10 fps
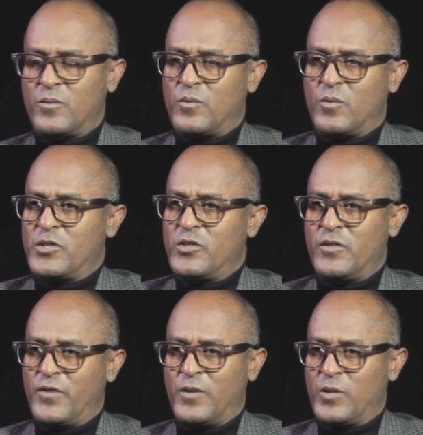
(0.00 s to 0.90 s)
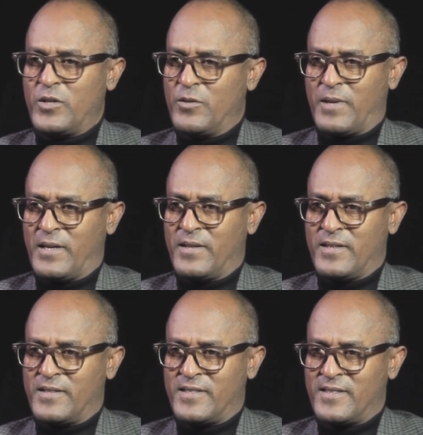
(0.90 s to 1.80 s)
What do you feel when you play
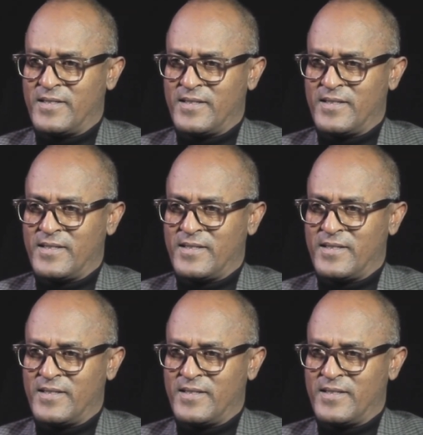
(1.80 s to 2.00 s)
this?